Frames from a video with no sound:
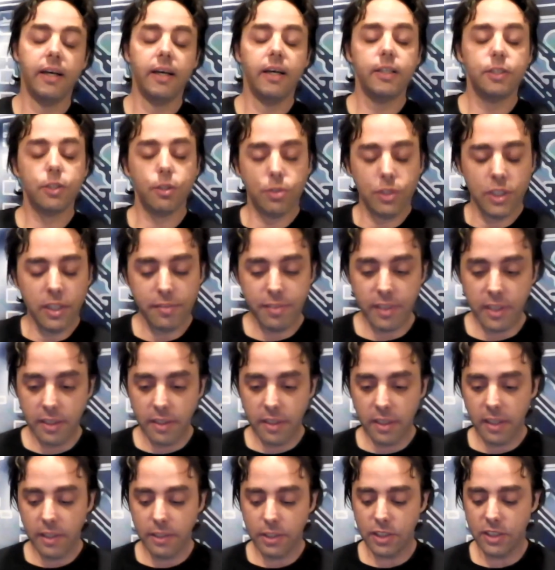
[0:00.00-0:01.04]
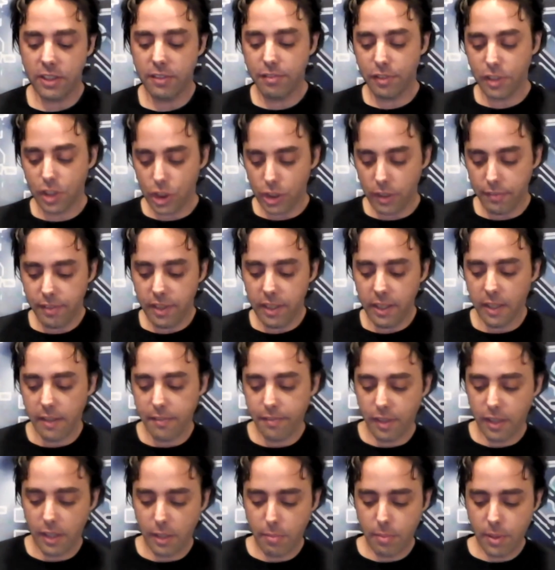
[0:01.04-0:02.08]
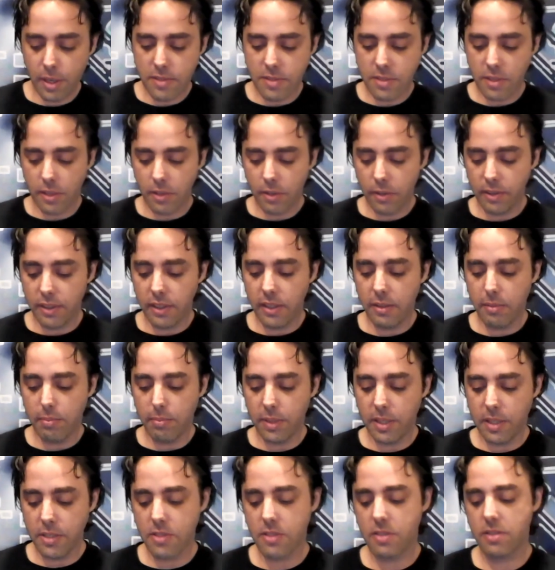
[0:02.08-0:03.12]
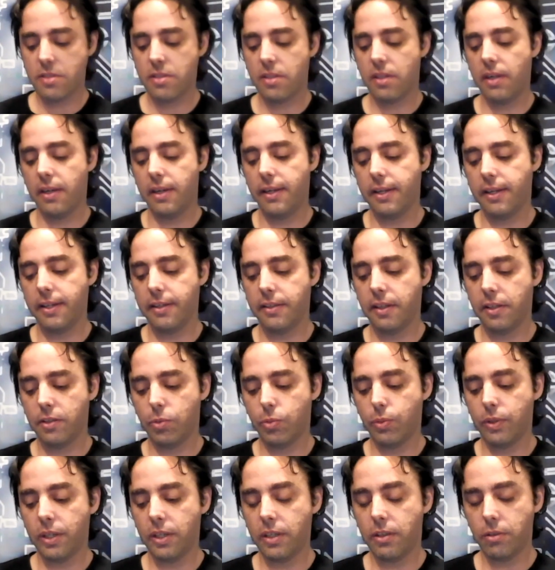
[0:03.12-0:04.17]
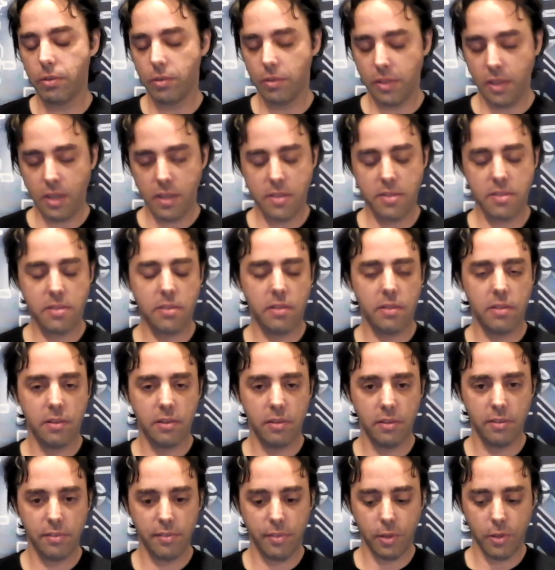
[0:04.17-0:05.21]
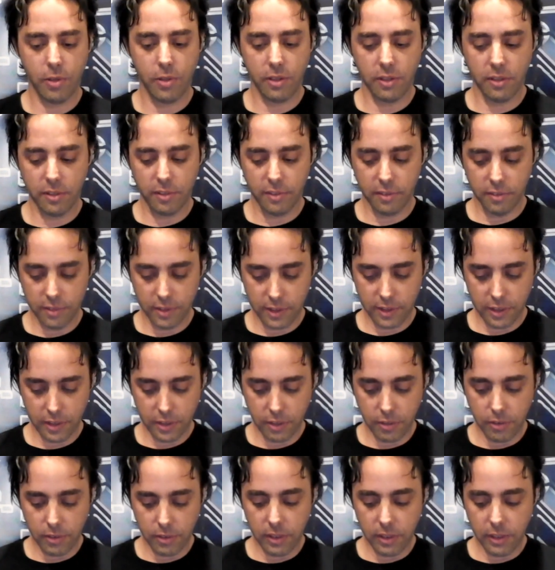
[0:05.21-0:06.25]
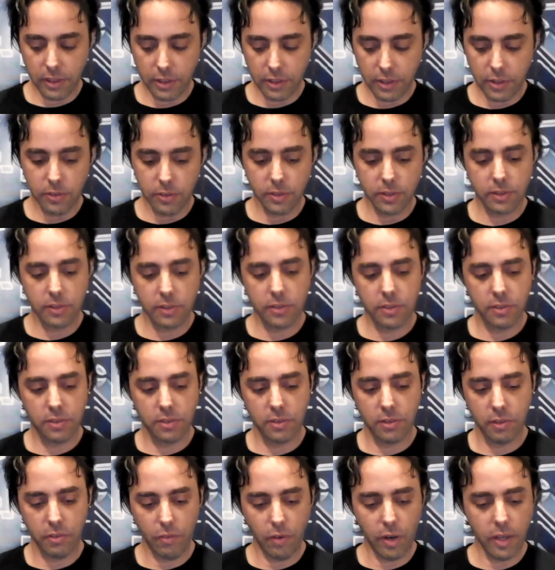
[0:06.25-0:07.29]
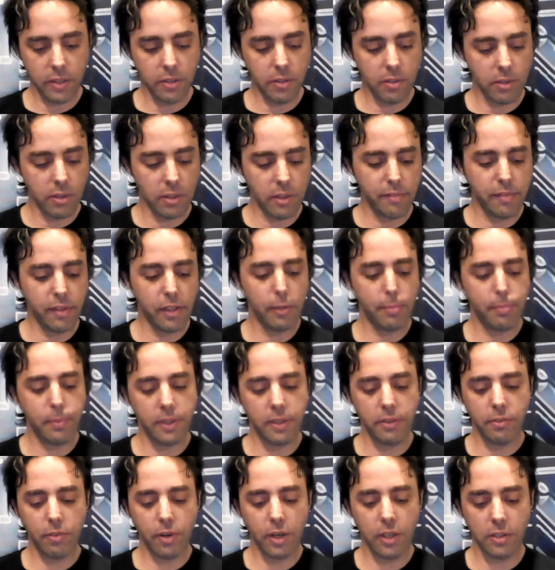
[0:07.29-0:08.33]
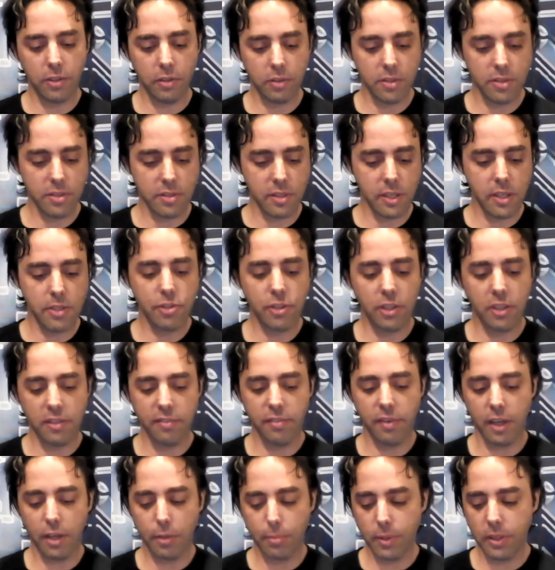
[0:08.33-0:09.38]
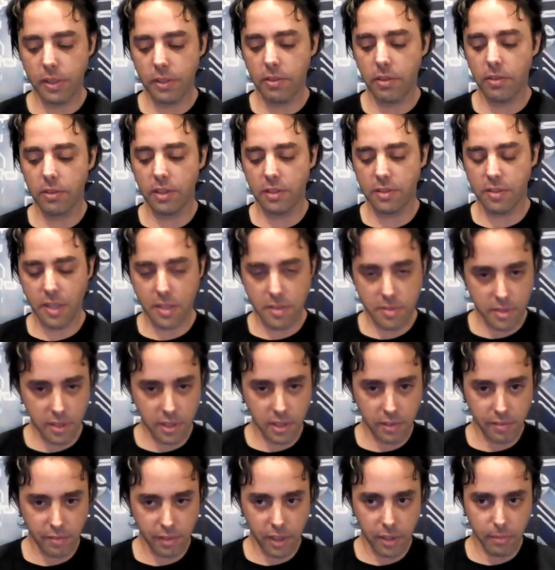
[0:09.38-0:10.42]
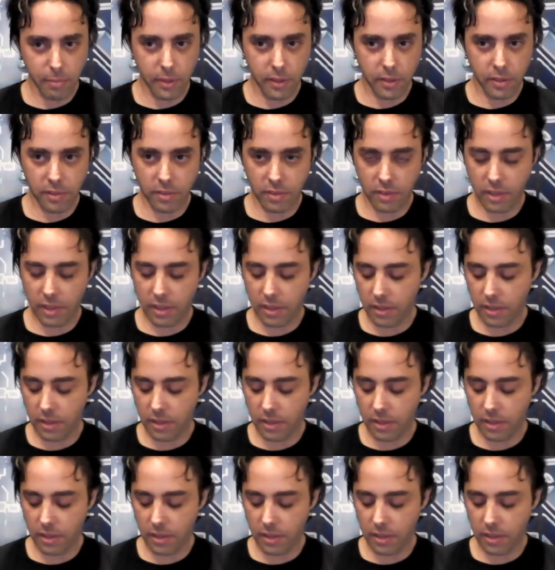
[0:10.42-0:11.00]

So shifting them in API security means that we need to test for security issues right in the development, right on the staging environment, on the testing environment,